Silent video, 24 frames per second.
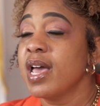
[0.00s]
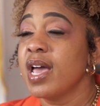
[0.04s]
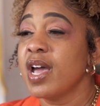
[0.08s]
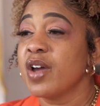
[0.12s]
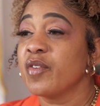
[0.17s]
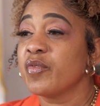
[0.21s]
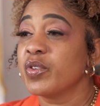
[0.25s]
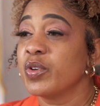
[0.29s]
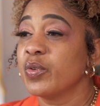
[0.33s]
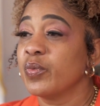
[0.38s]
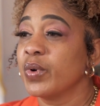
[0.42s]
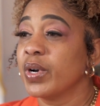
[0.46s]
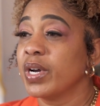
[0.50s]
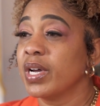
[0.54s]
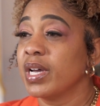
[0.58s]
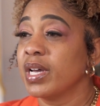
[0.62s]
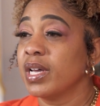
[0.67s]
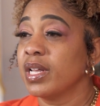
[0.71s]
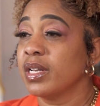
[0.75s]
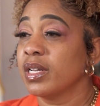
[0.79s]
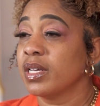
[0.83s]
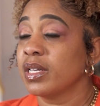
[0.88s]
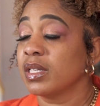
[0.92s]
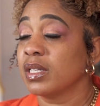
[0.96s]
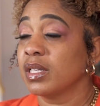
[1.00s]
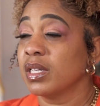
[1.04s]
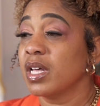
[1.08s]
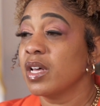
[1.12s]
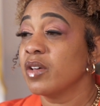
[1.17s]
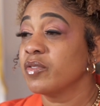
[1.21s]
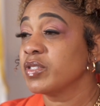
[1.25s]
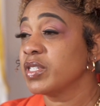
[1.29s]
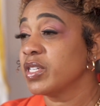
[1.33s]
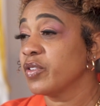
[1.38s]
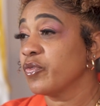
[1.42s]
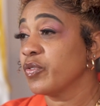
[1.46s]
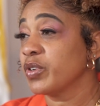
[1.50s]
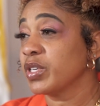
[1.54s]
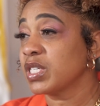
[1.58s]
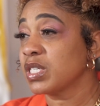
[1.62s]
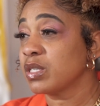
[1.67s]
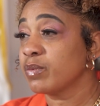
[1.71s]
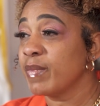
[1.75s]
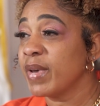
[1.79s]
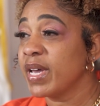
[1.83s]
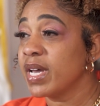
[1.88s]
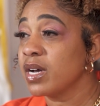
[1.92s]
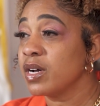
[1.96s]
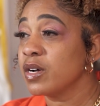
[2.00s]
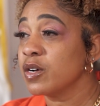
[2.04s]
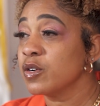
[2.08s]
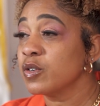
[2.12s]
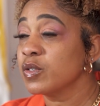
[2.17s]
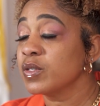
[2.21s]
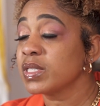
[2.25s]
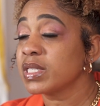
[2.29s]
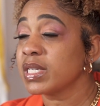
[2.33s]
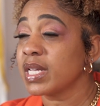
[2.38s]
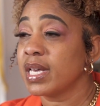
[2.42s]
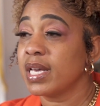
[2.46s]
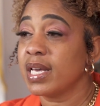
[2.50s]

Everyone loves different smells.